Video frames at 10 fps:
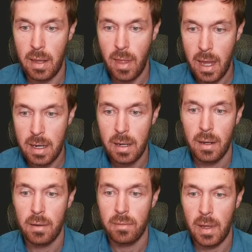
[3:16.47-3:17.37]
And then
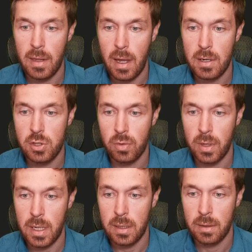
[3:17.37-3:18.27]
they then
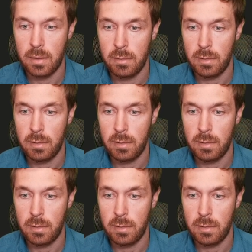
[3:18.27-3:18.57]
join